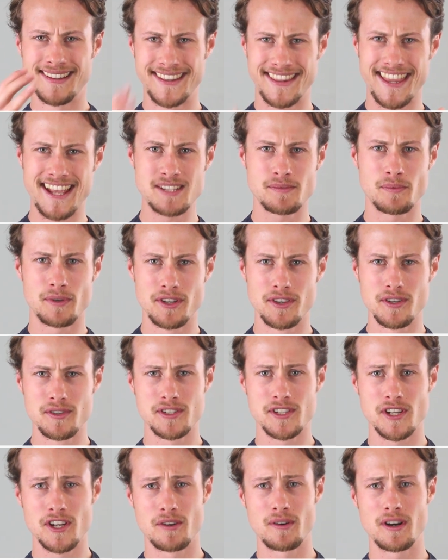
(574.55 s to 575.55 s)
that's one of
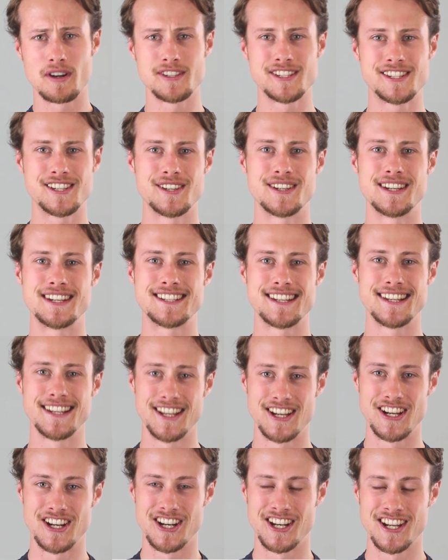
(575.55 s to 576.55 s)
those turnarounds that you need to
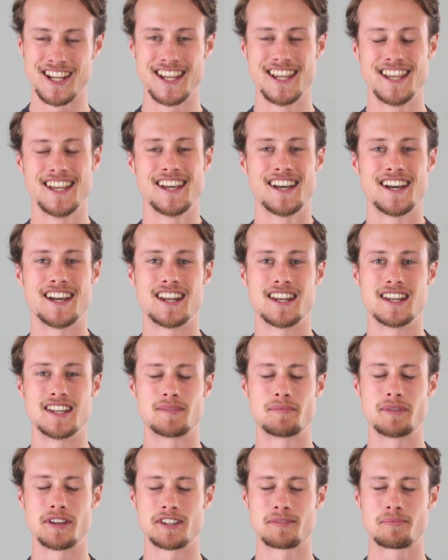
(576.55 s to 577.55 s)
learn and you need
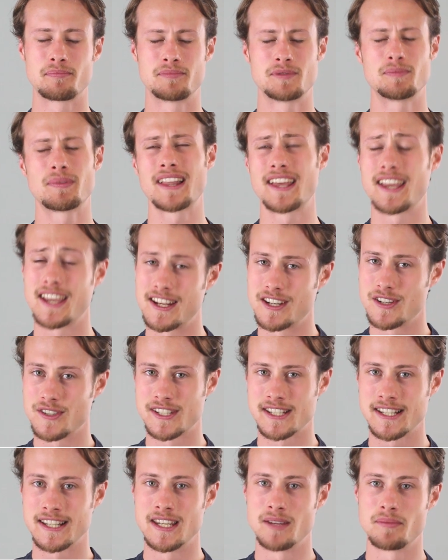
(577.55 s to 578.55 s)
to be able to play it in your
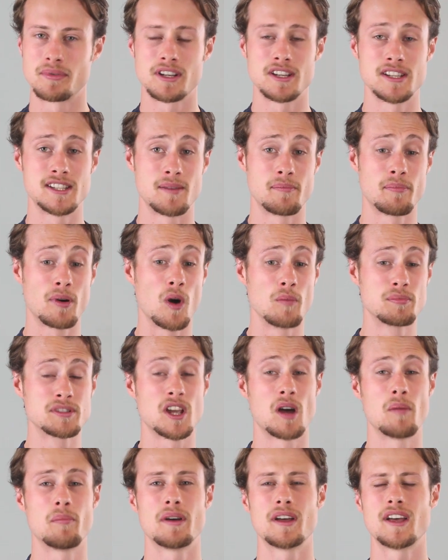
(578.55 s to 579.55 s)
sleep because it pops
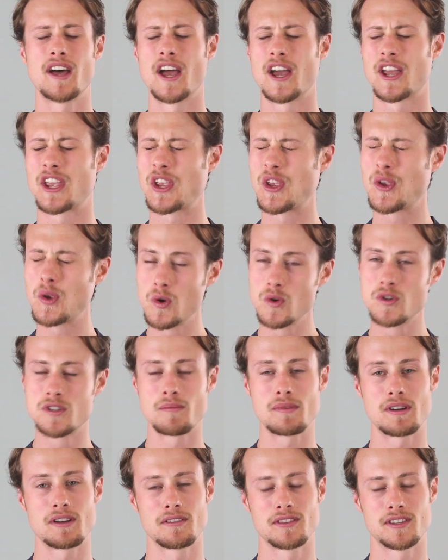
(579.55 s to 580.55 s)
up a huge
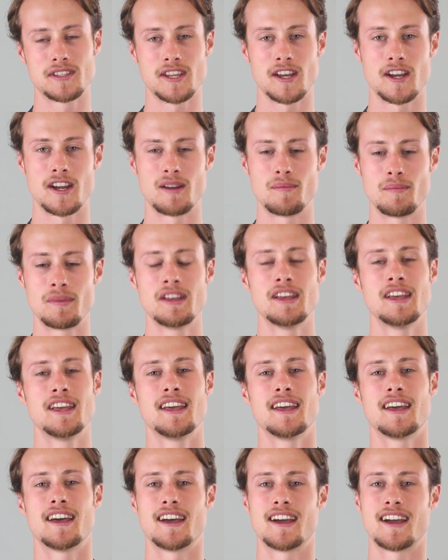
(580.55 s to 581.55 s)
amount of the time
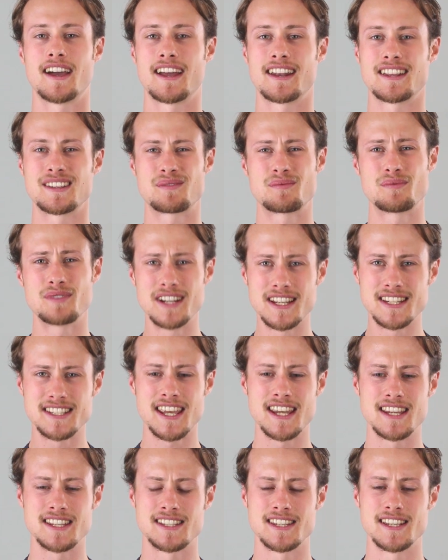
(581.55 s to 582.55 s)
and it's really
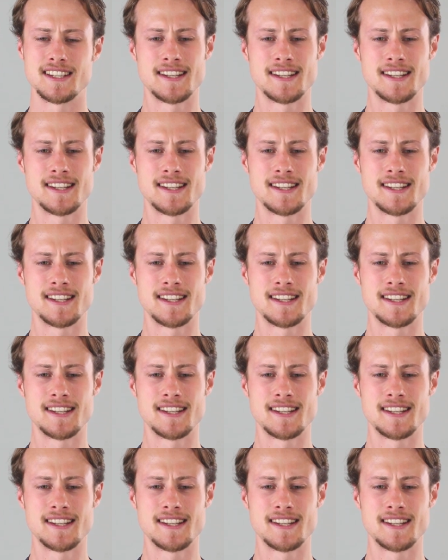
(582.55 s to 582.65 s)
tasty.